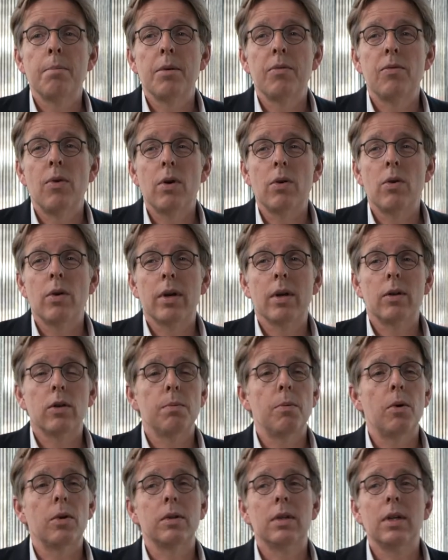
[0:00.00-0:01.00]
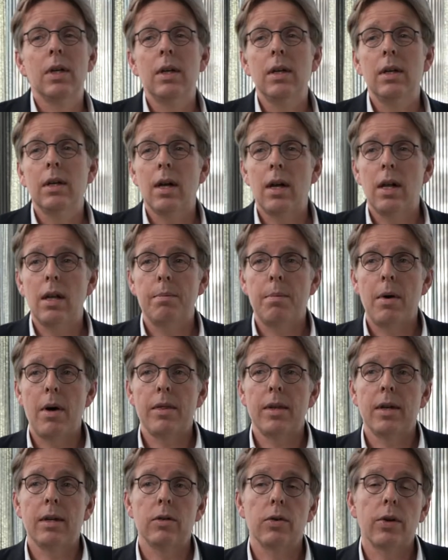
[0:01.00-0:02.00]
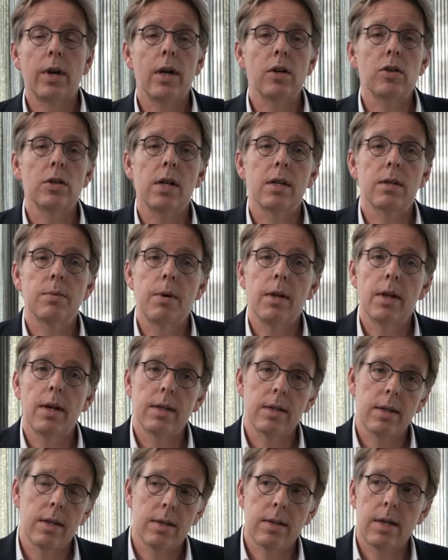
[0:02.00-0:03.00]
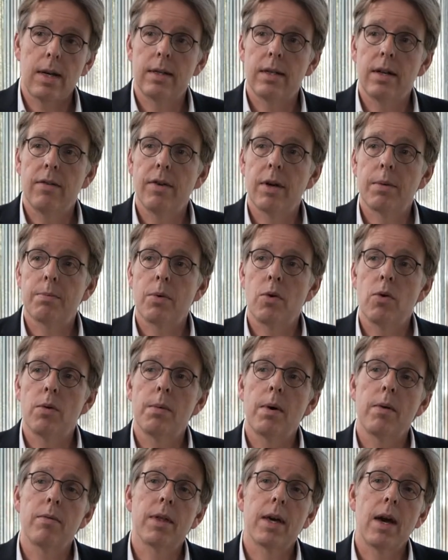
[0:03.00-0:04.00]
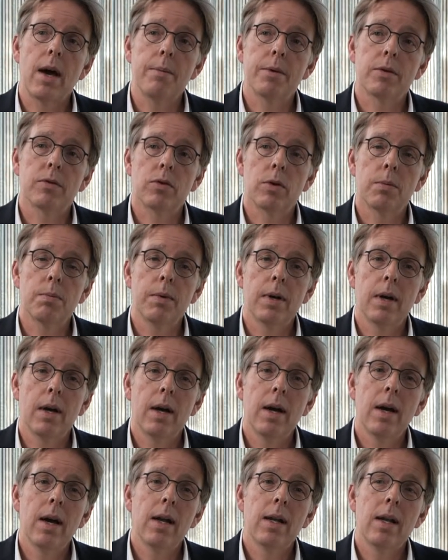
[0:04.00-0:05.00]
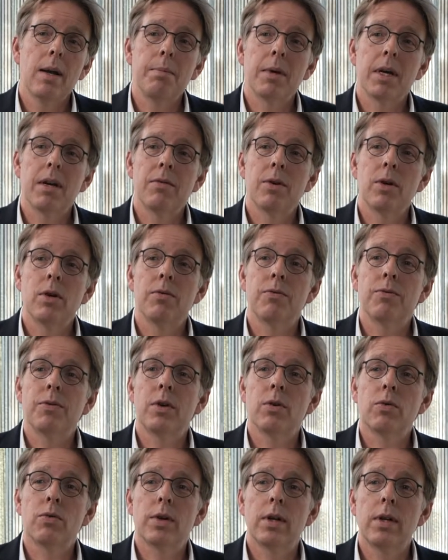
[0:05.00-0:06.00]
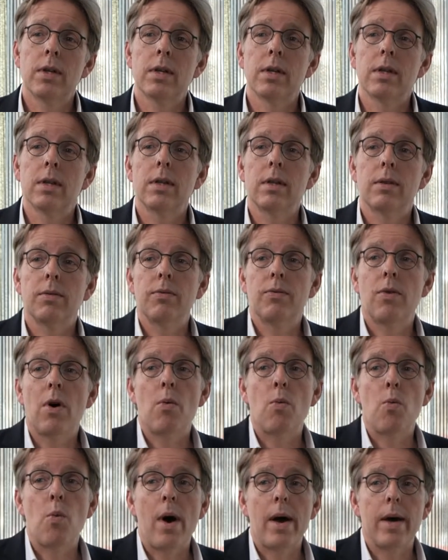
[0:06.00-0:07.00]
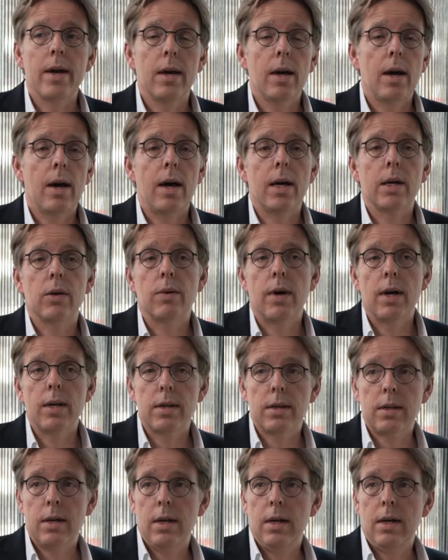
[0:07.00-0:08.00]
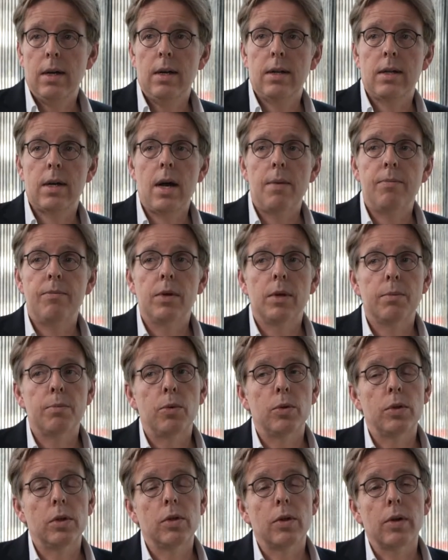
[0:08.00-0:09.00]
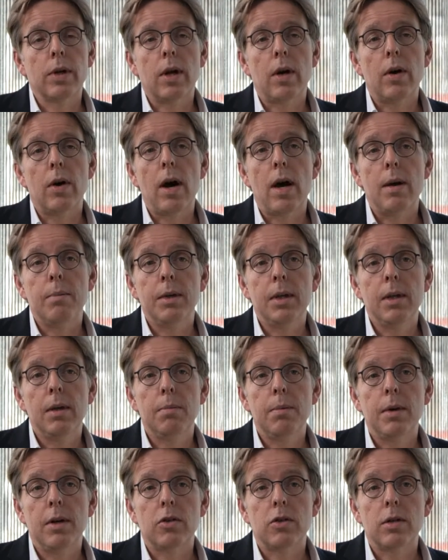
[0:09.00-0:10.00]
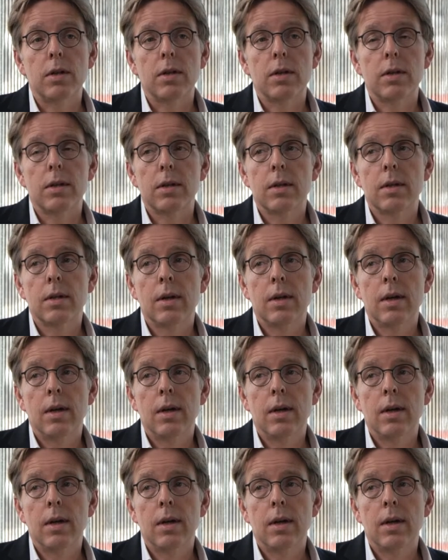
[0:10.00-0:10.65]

Before going into more detail about the educational as well as scientific program of the IBUS group, let me give you a few reasons for why IUS is helpful in monitoring our IBD patients.